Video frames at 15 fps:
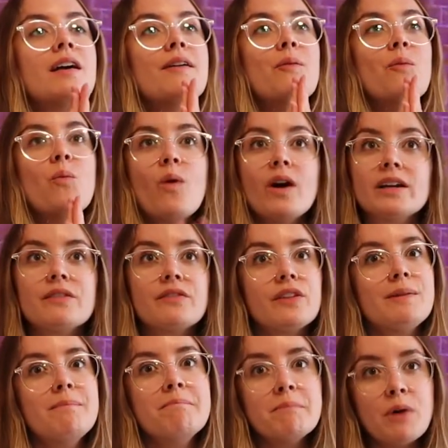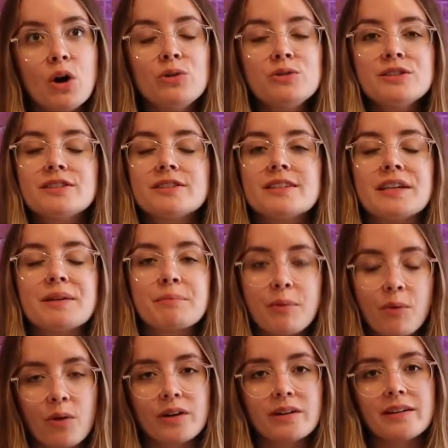one of the most
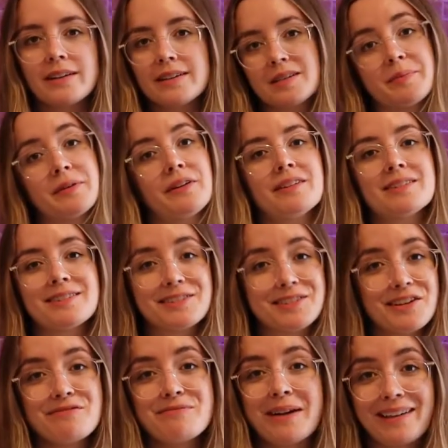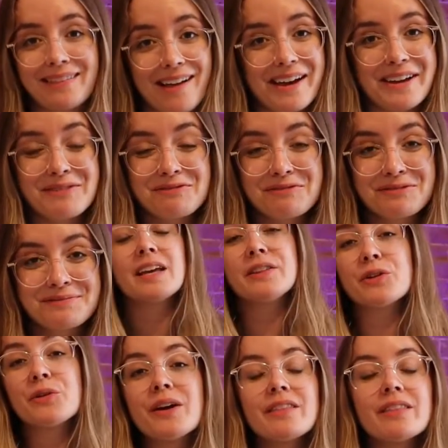important experiences of my life. And the
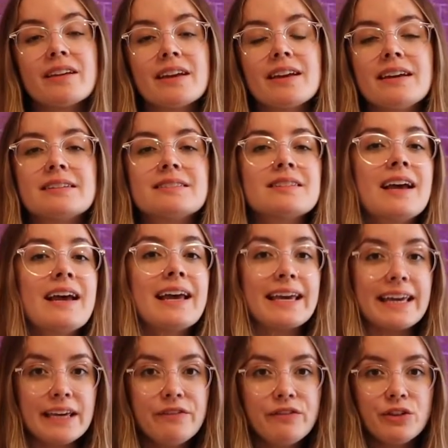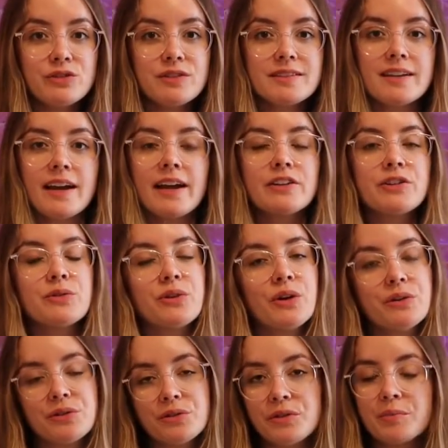great thing is, if you decide you go
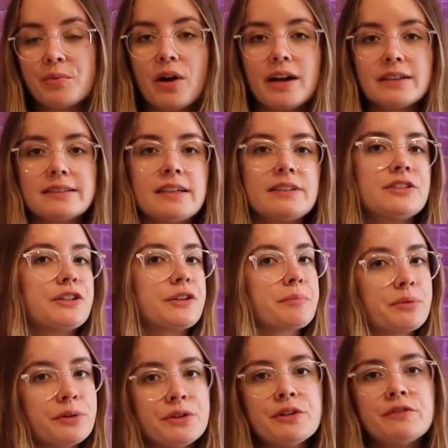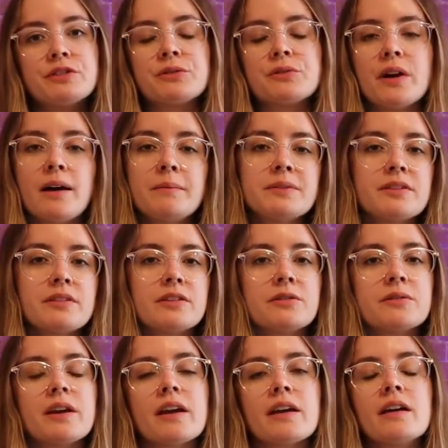through the process, you're approved, you come to the
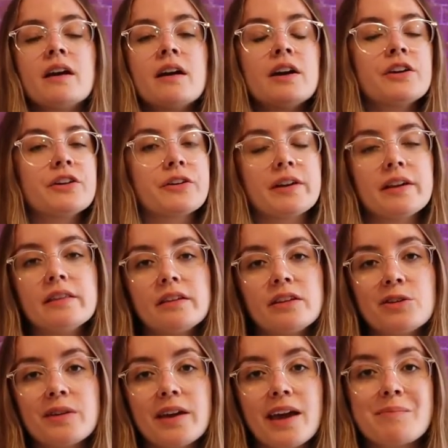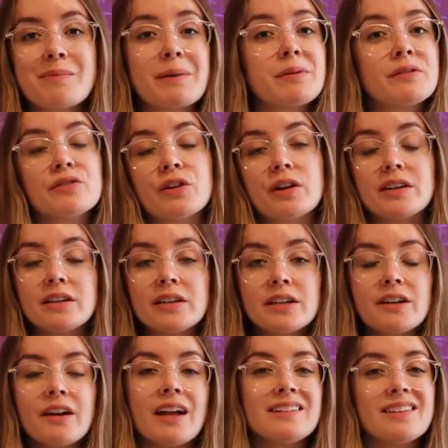UK, you're in the UK maybe for a
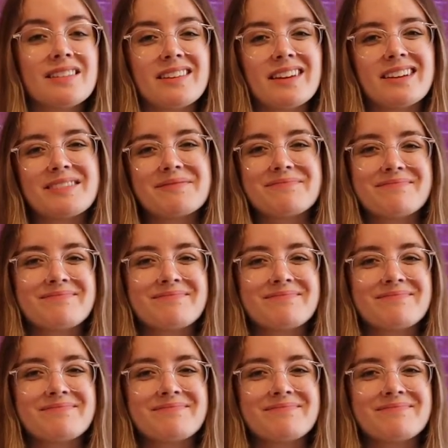year, and you think,